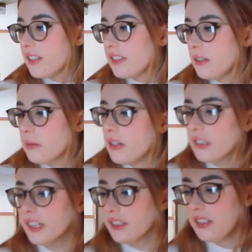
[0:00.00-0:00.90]
I think we're all
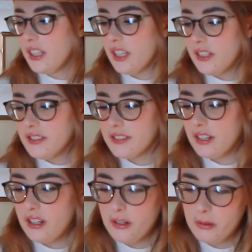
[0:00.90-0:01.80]
good.
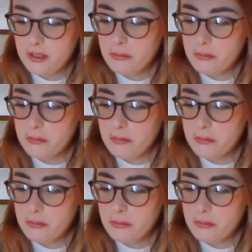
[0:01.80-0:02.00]
So we're gonna